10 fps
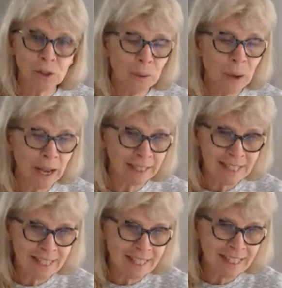to you. I
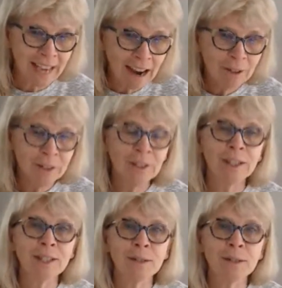can see Karen
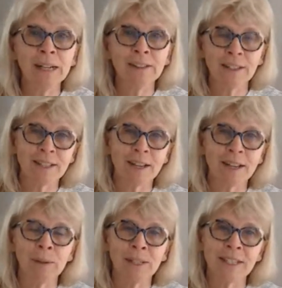as well as
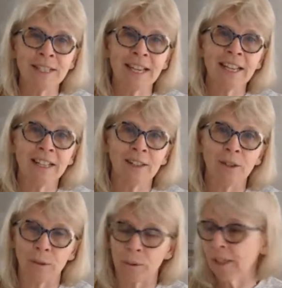come on to say
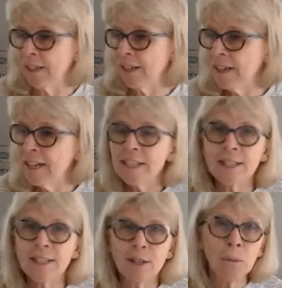hello.
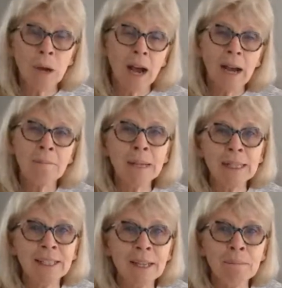So I'm
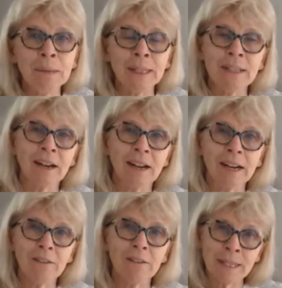Melanie Miller.
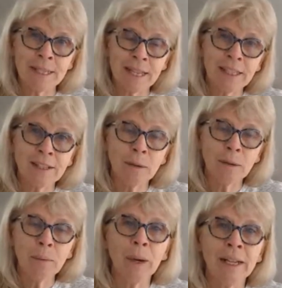I've been selling
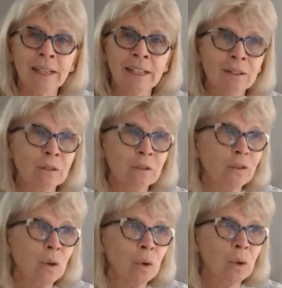Tupperware now
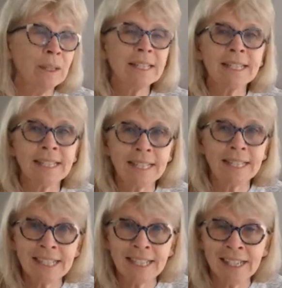for
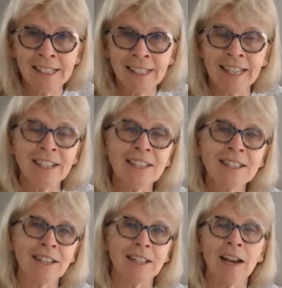16
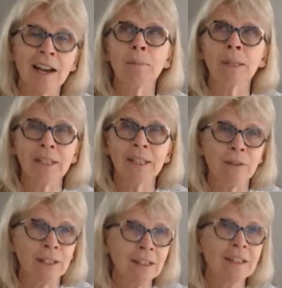years. I can't believe
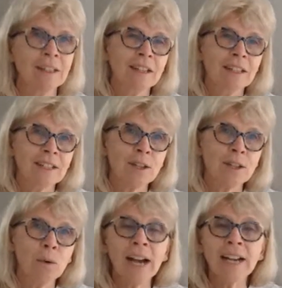it.
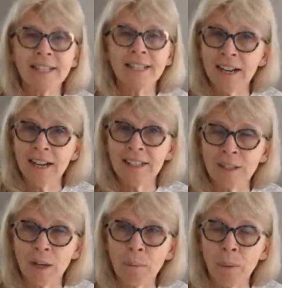So I started
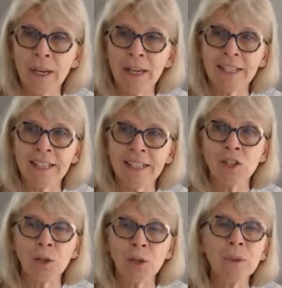Tupperware in
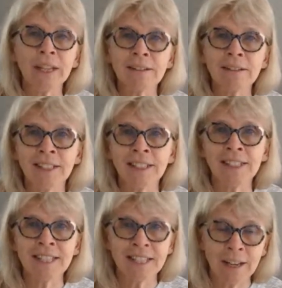
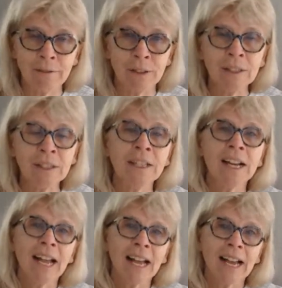2007.
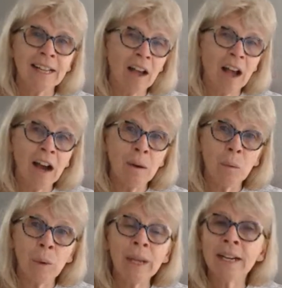And
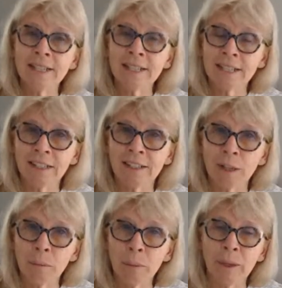when I started
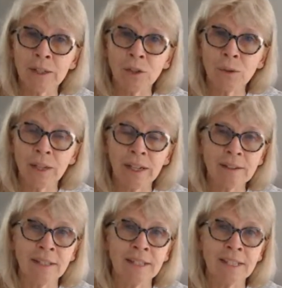Tupperware in
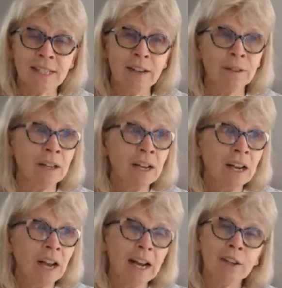2007,
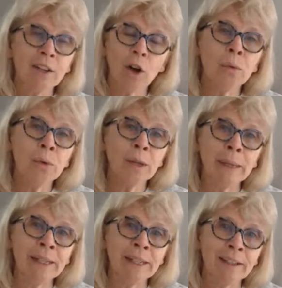I'd only
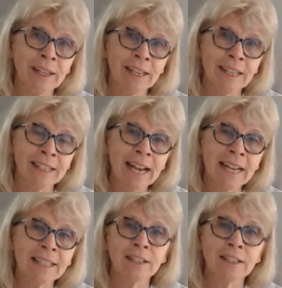been living in
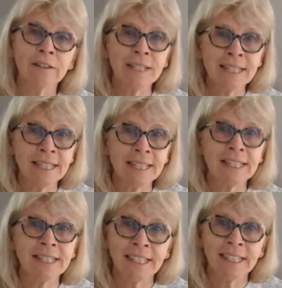Canada for
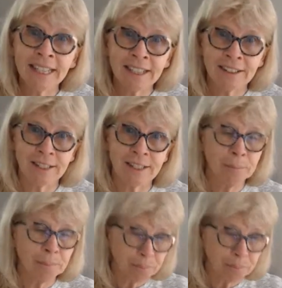6 years.